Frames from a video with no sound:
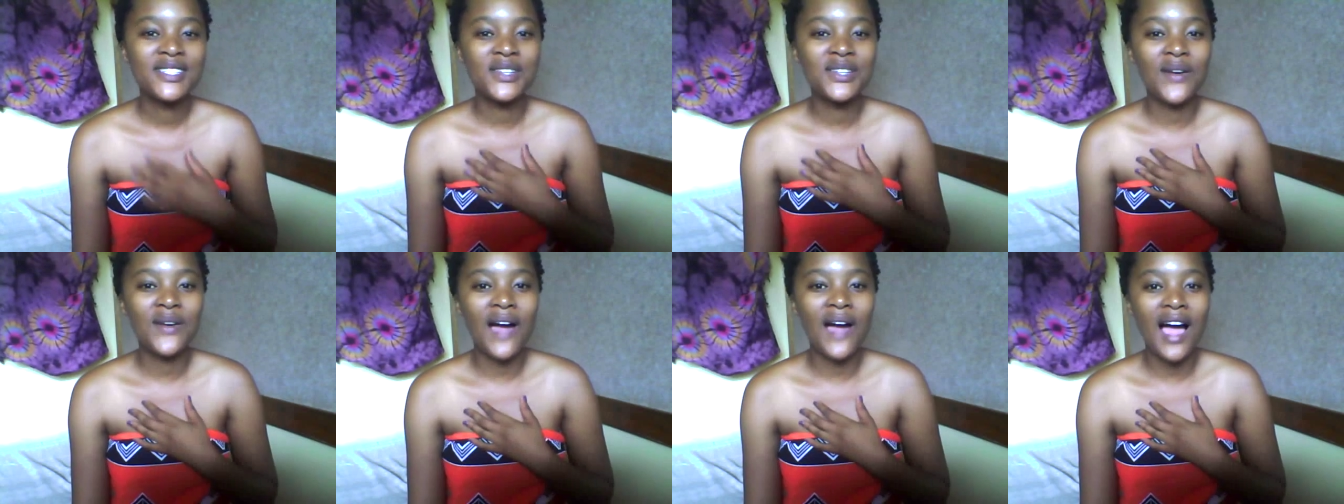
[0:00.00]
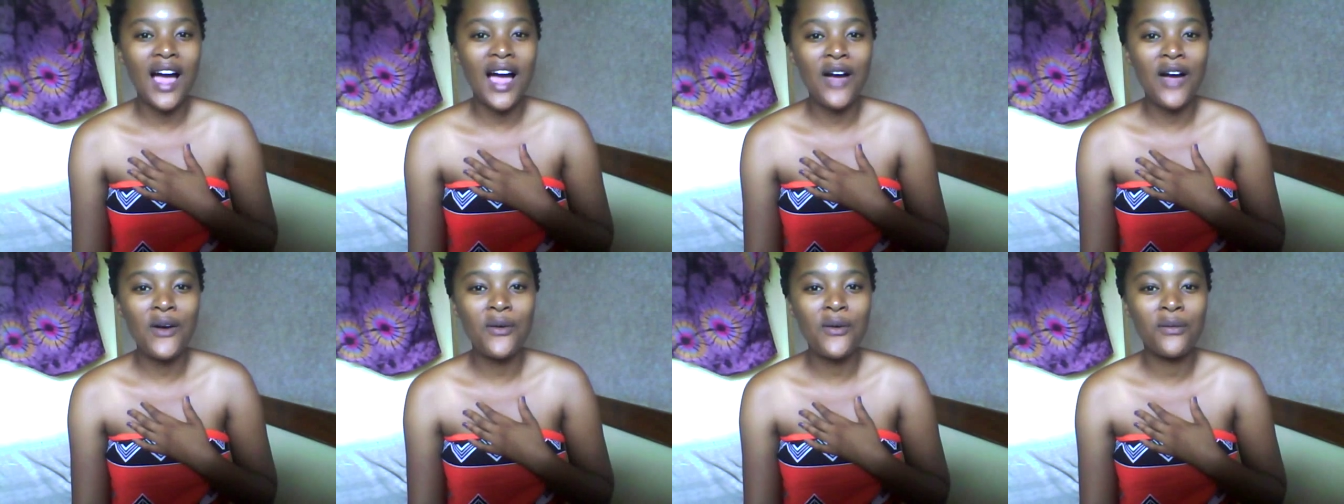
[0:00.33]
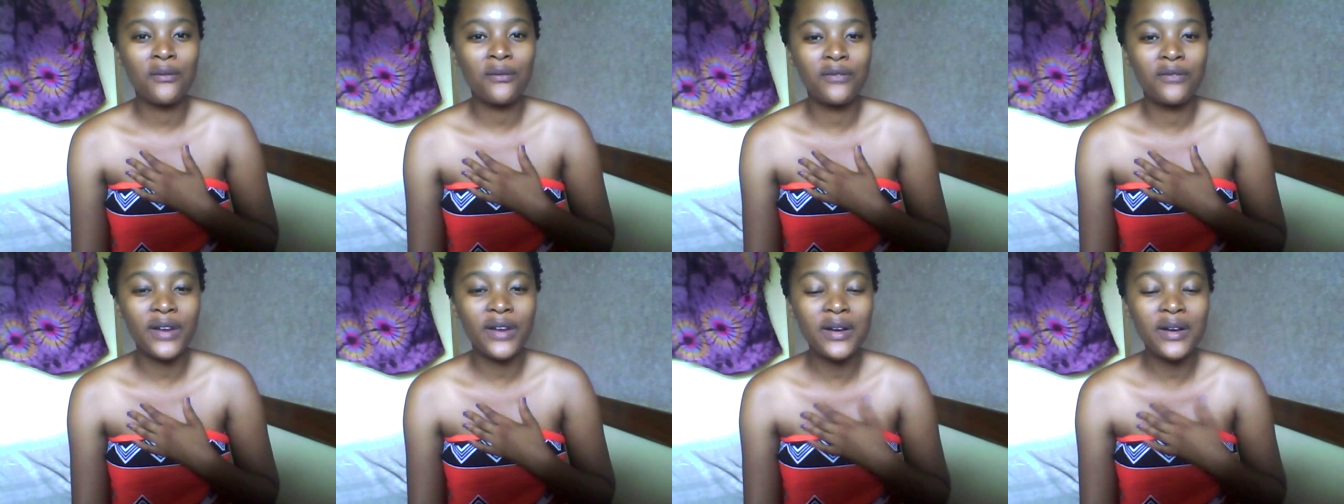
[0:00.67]
to
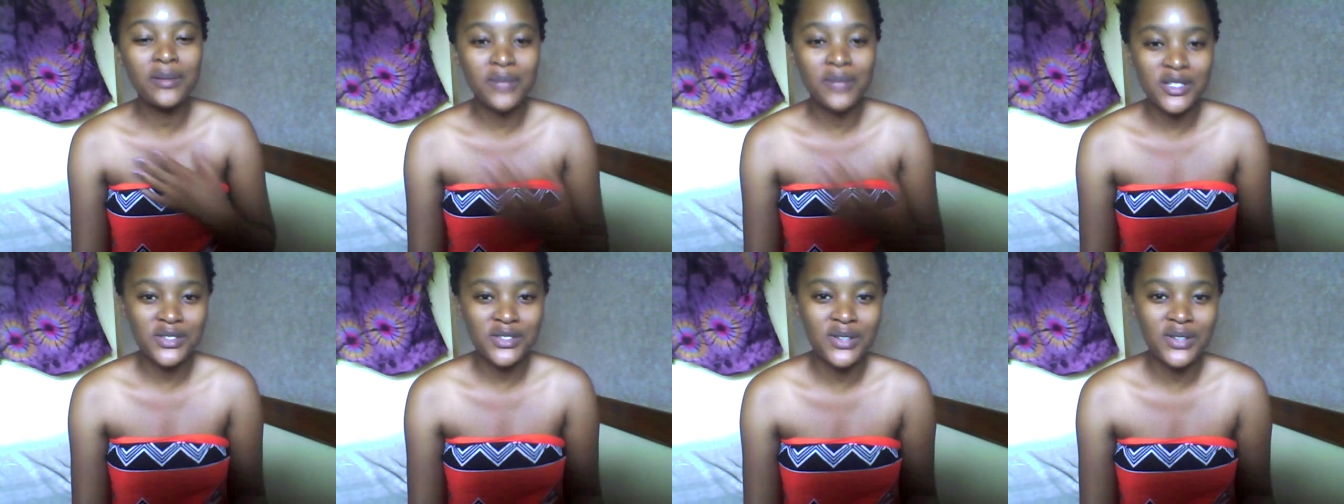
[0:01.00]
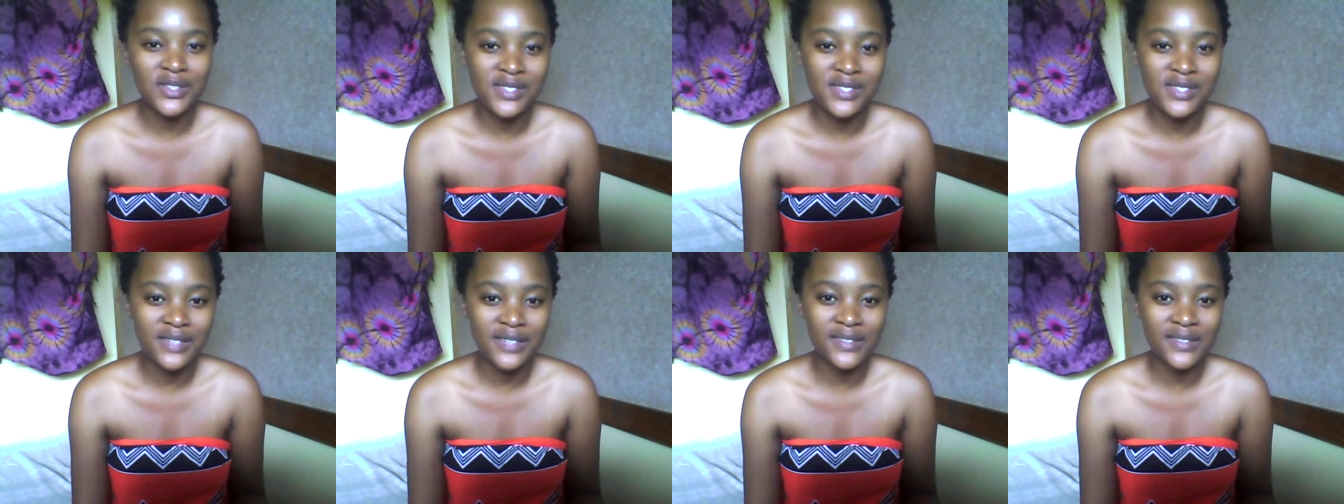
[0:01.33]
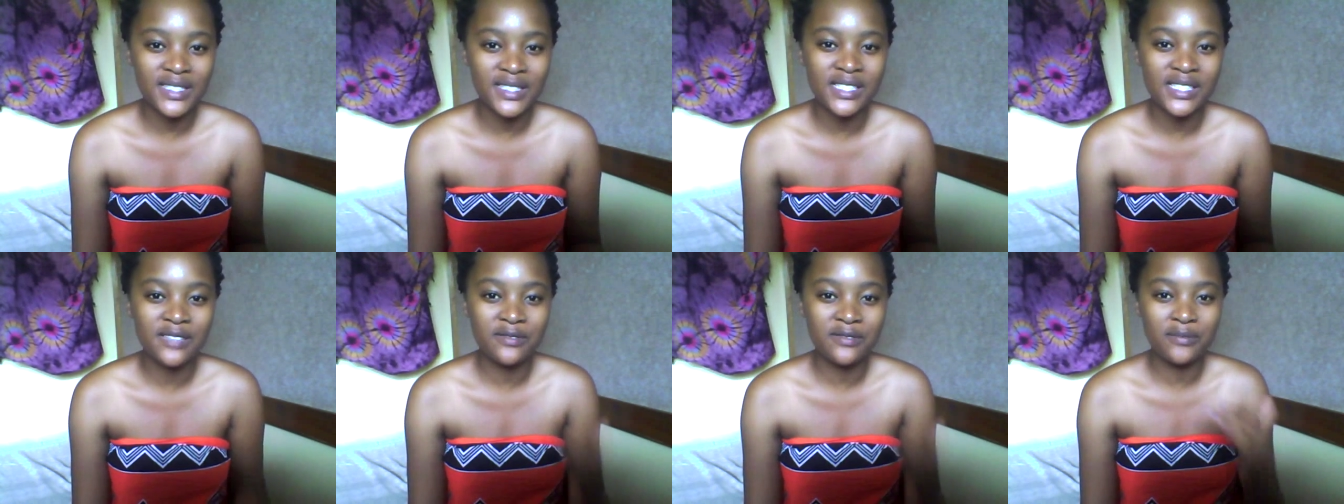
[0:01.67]
how very much
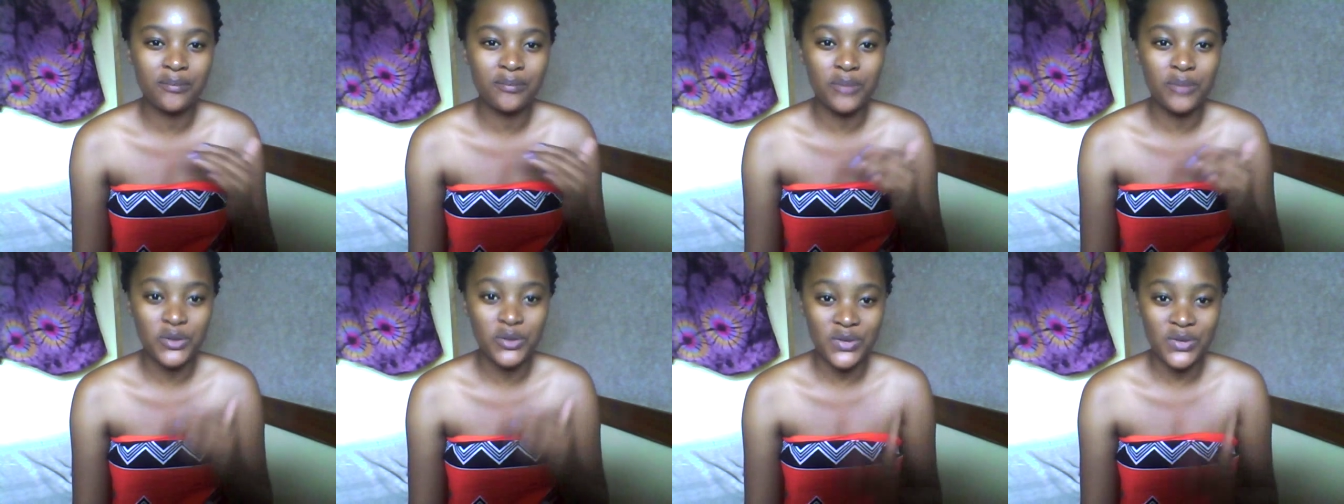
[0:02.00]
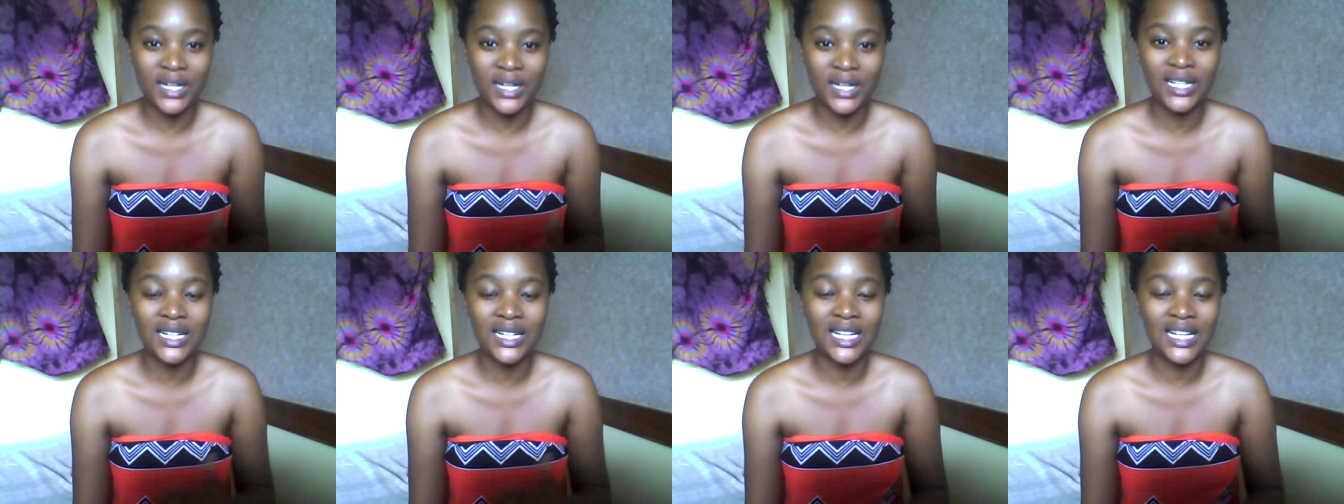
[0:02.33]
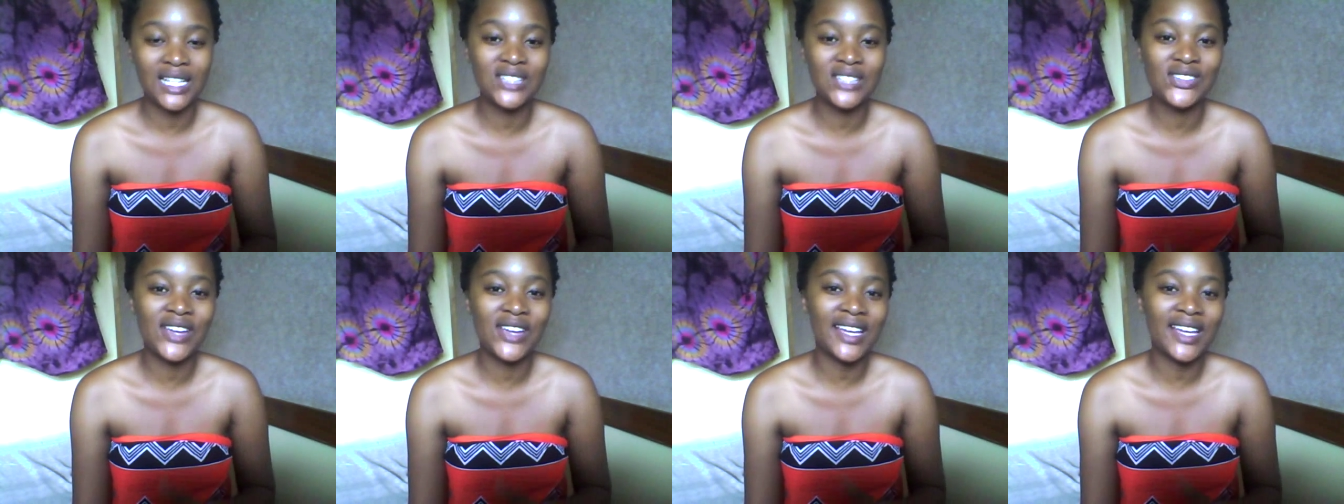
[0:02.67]
conservative Botswana
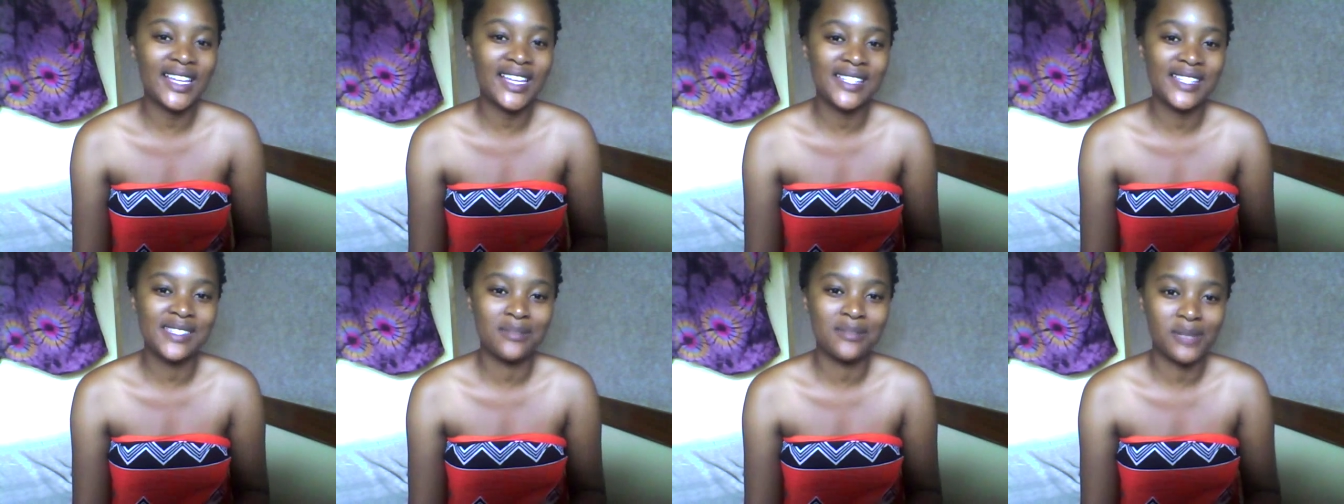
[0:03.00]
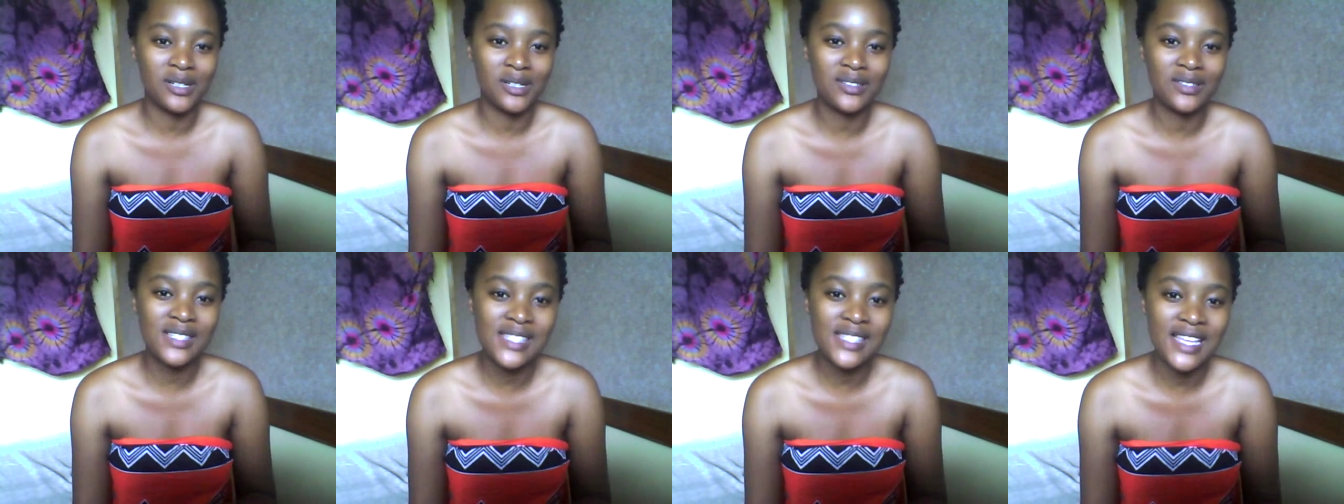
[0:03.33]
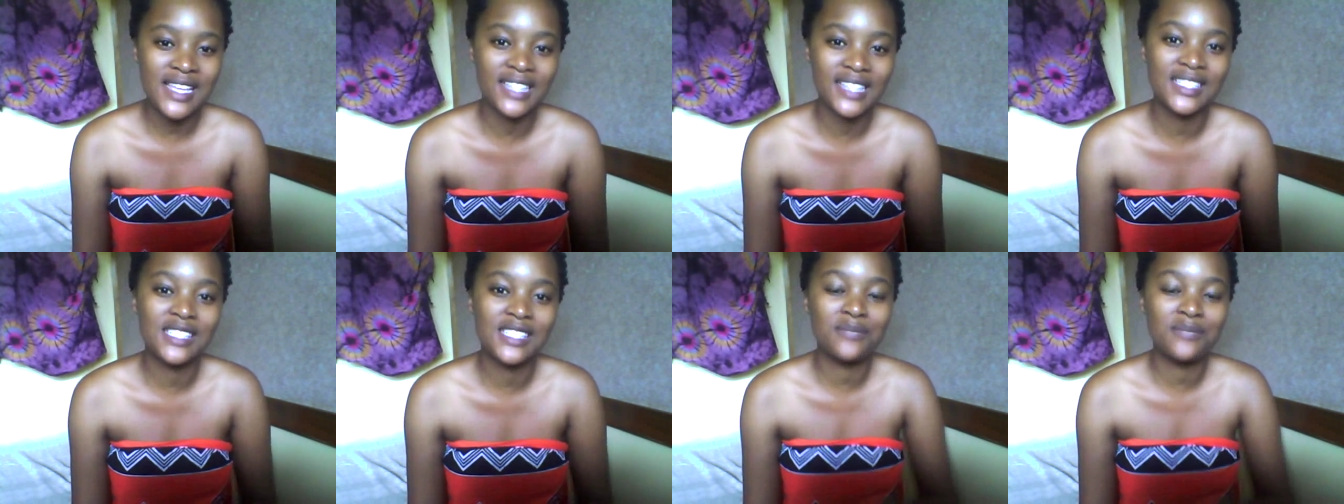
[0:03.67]
culture is about sex,